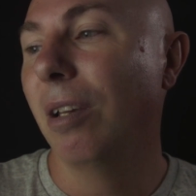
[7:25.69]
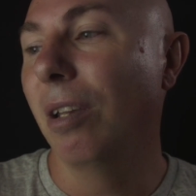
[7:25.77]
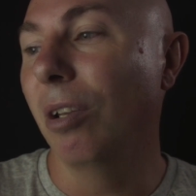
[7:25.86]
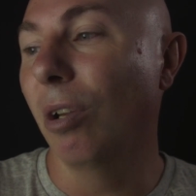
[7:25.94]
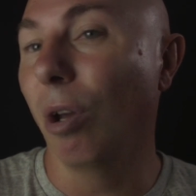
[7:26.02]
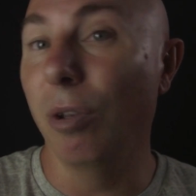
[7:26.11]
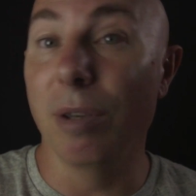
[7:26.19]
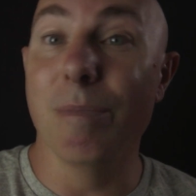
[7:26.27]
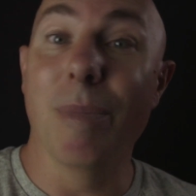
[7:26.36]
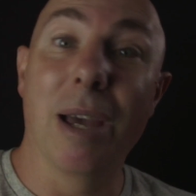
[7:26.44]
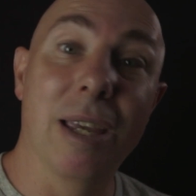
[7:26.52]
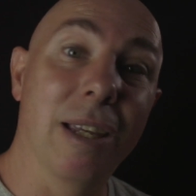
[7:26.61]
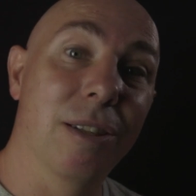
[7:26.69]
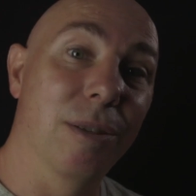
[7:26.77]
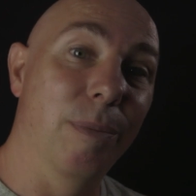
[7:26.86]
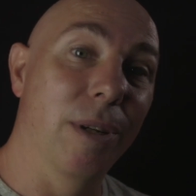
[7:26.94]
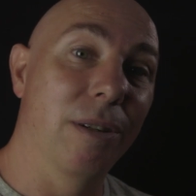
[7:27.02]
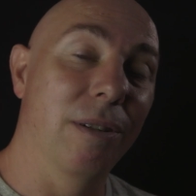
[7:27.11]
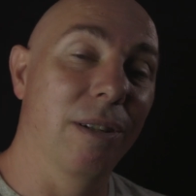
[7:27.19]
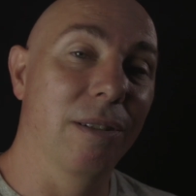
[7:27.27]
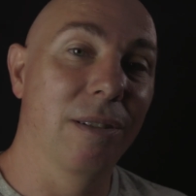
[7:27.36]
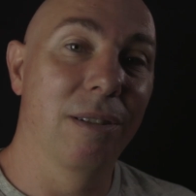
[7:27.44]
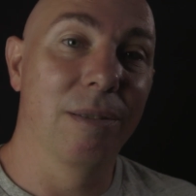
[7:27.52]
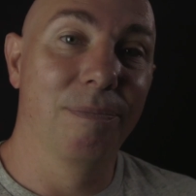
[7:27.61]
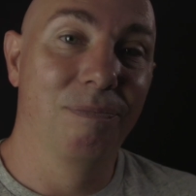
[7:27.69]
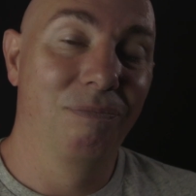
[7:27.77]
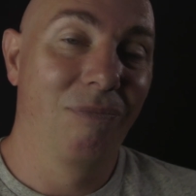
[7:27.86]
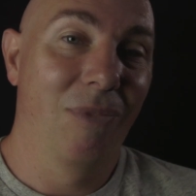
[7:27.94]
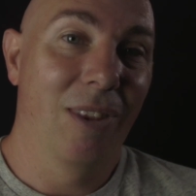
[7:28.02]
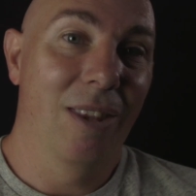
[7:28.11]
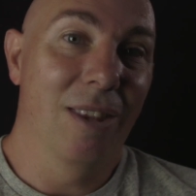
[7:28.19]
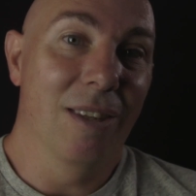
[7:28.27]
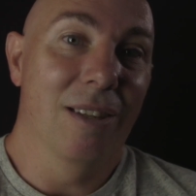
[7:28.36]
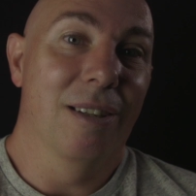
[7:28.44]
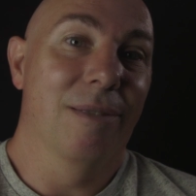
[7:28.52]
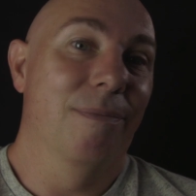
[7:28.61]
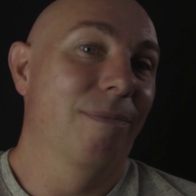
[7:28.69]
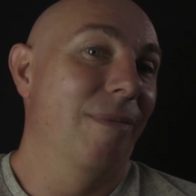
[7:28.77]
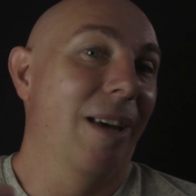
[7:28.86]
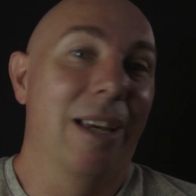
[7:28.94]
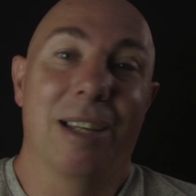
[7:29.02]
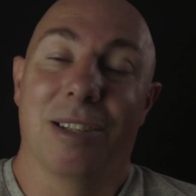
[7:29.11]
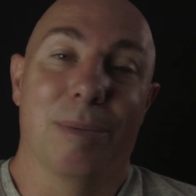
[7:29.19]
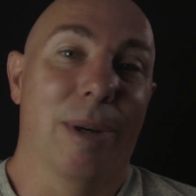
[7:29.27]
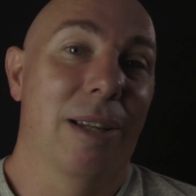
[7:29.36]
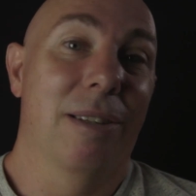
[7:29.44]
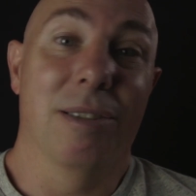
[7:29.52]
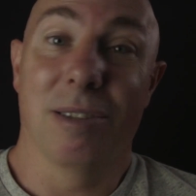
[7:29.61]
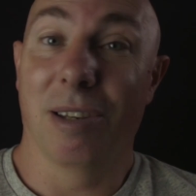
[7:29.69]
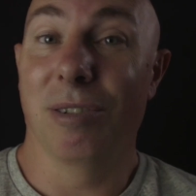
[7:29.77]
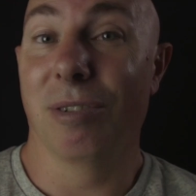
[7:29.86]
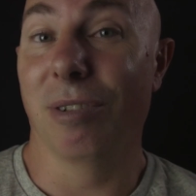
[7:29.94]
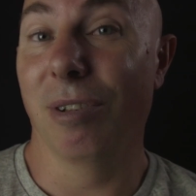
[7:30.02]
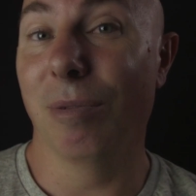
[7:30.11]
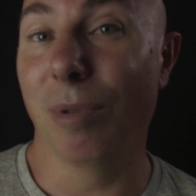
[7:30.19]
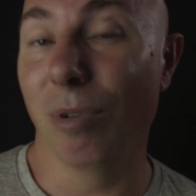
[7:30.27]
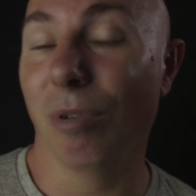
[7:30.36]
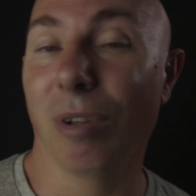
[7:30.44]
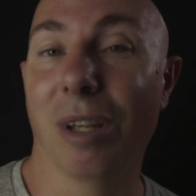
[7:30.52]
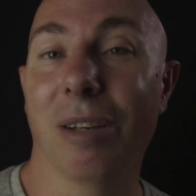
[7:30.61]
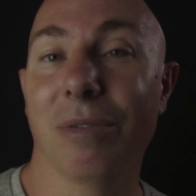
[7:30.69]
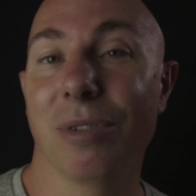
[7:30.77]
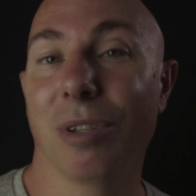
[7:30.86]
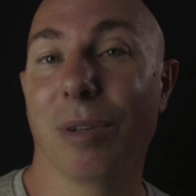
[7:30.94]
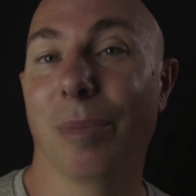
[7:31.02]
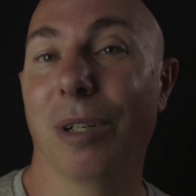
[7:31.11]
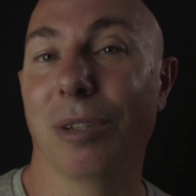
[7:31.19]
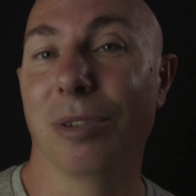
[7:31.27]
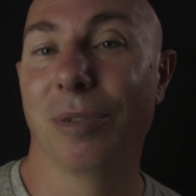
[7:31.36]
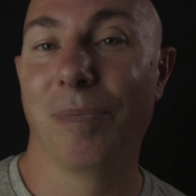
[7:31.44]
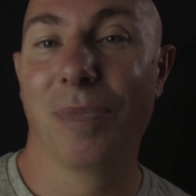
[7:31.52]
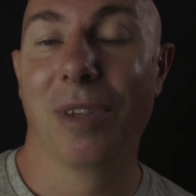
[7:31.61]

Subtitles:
you may experience the ASMR sensation that we all love so much.